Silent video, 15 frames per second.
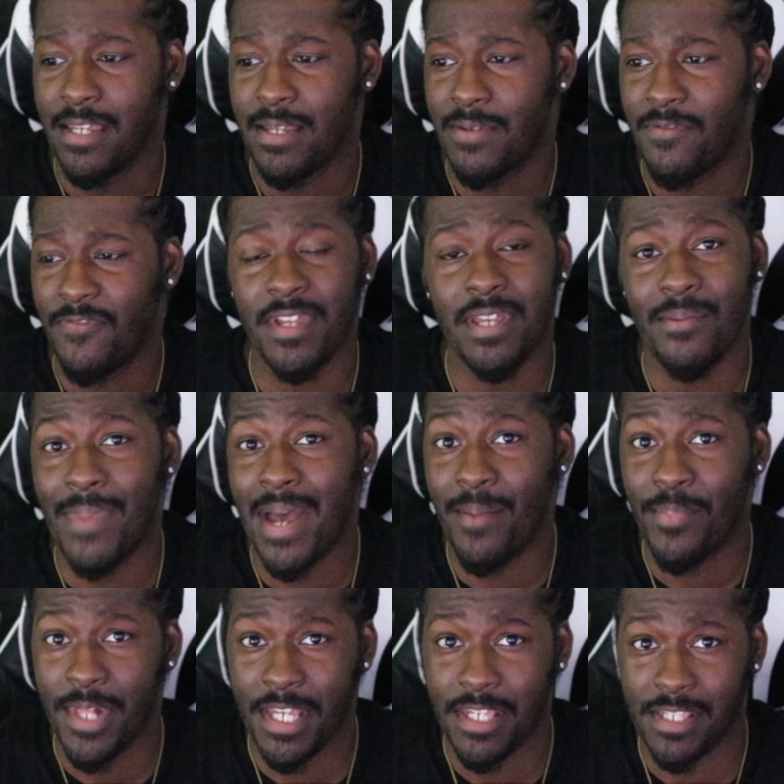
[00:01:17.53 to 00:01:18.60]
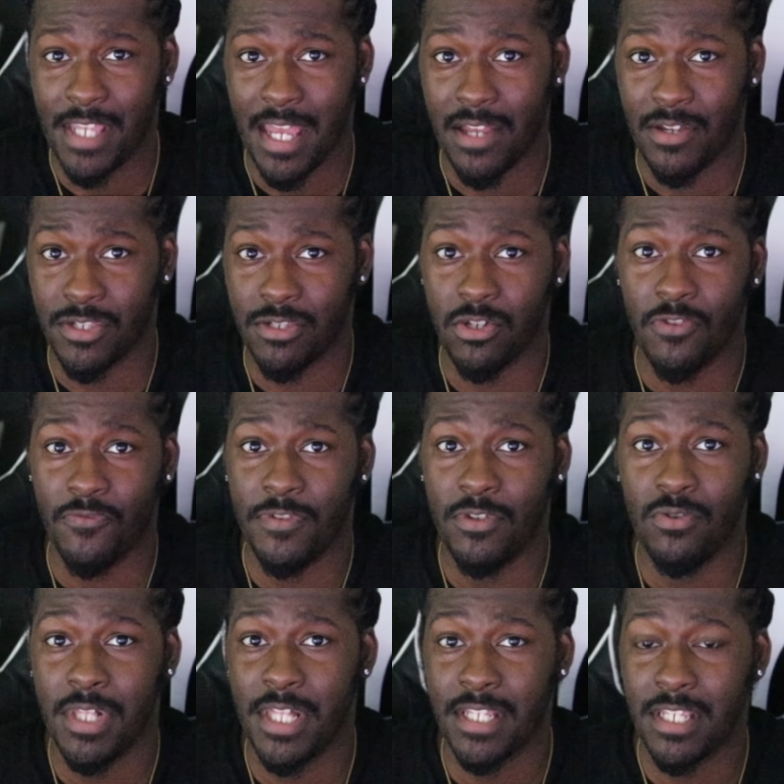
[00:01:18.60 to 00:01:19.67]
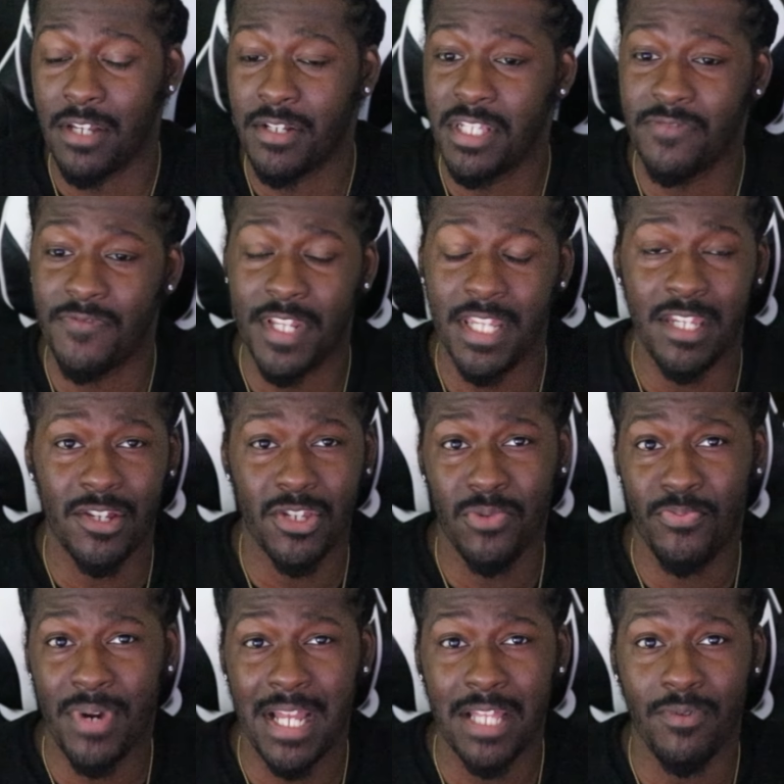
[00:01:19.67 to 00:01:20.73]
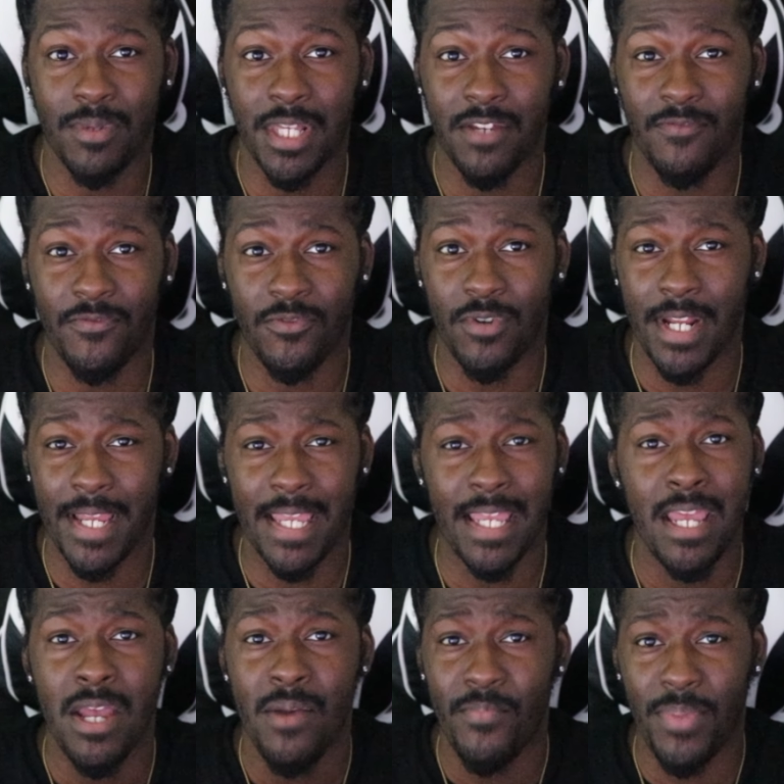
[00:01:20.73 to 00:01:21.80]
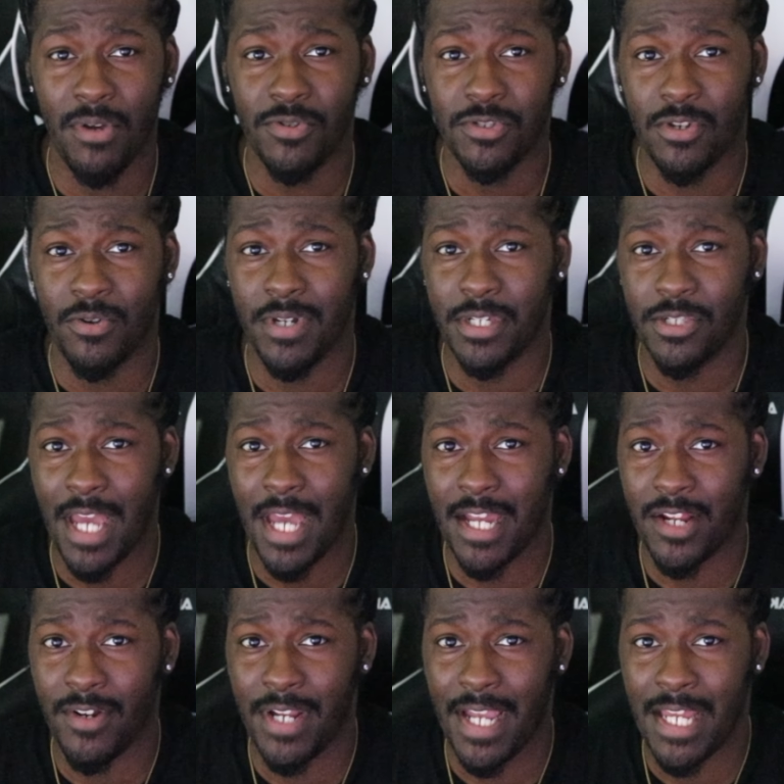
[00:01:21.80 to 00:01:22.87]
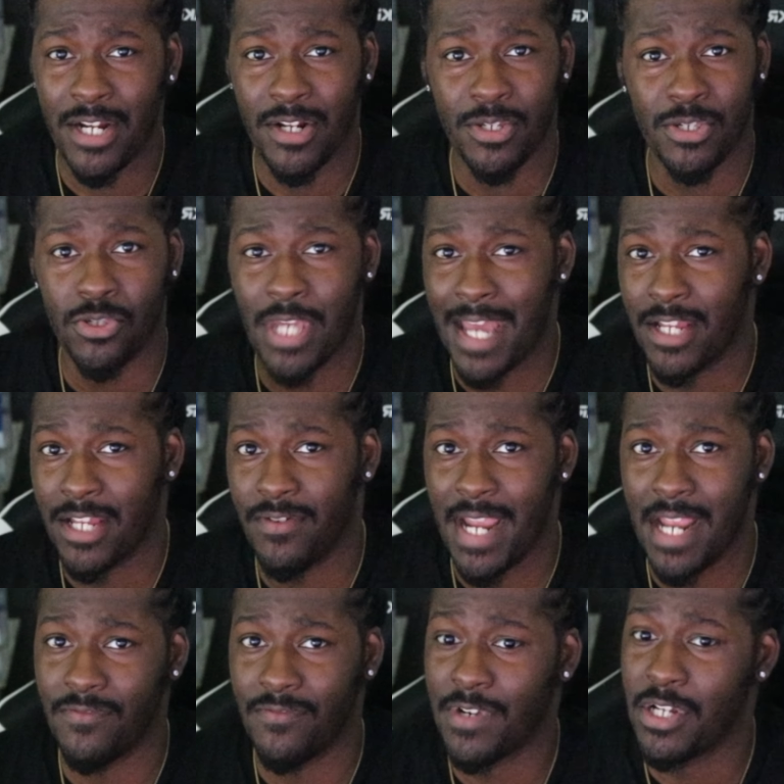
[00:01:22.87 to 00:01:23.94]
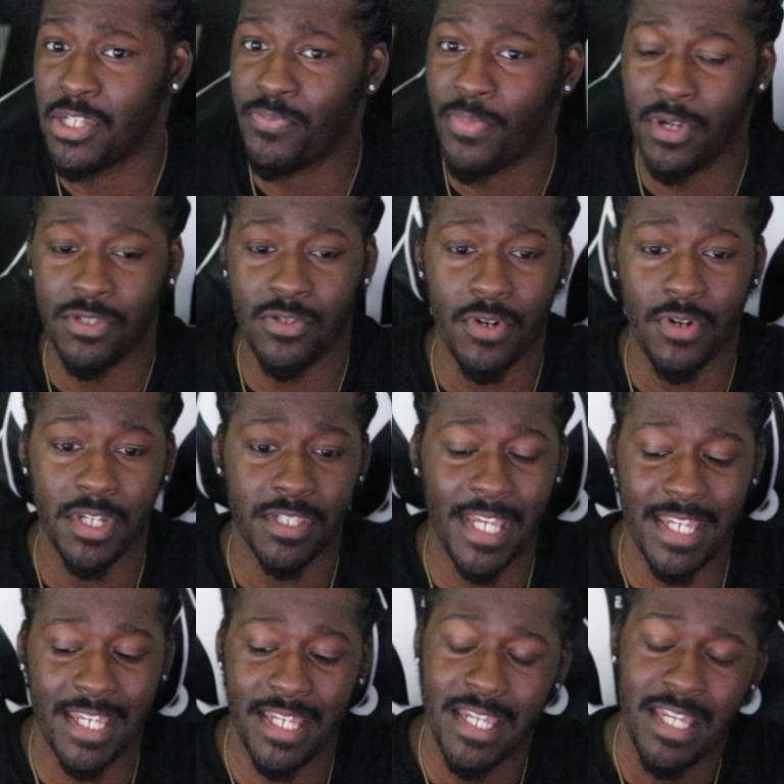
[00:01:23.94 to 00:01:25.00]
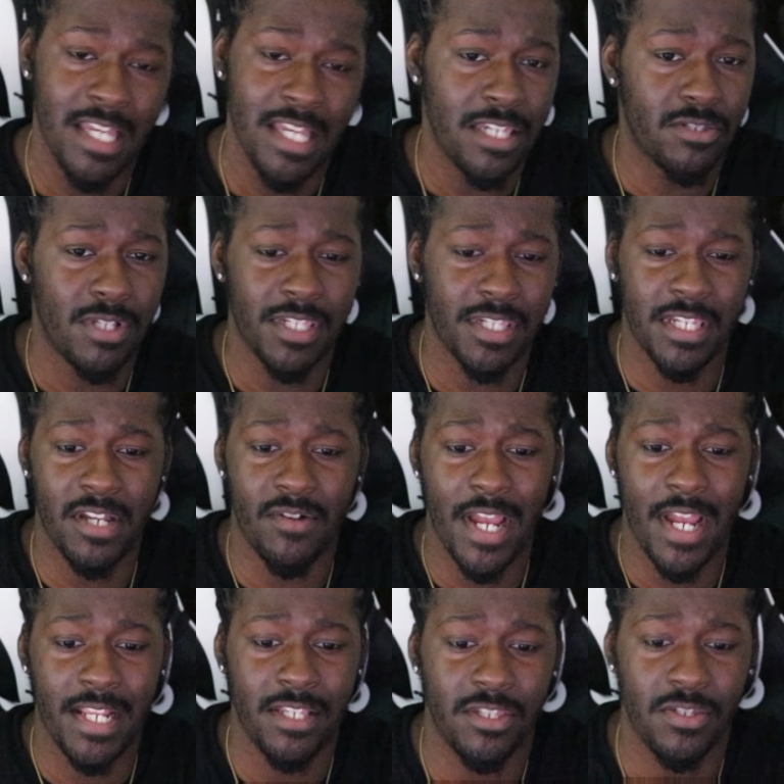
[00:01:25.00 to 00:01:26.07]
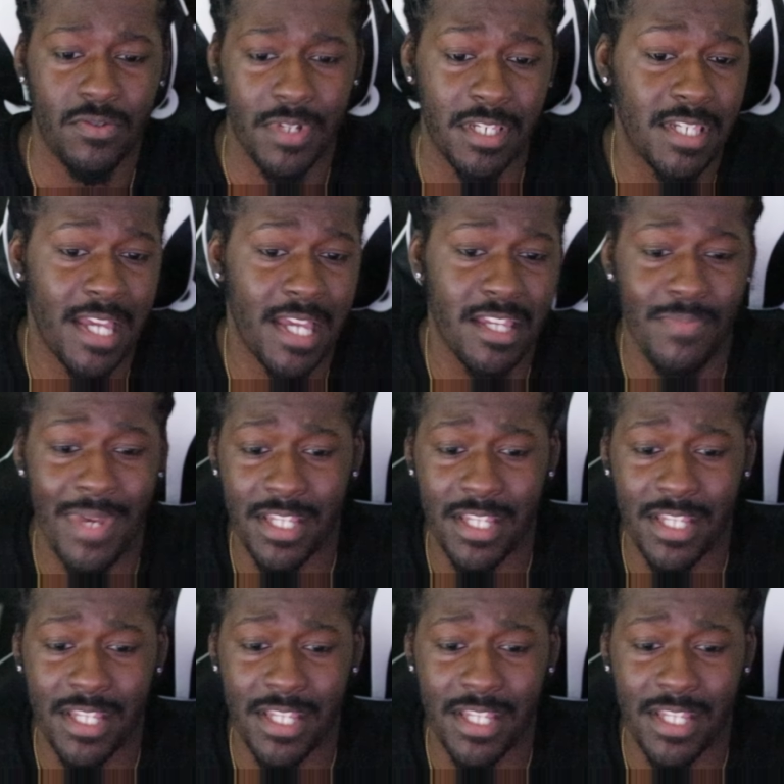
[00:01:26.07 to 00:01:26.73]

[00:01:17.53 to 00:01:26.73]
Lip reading: fit my play style. So if you clicked on this video, you probably were looking for a post scoring shot creator, shot creating first, post scoring second. So let's get right into it. This is how you make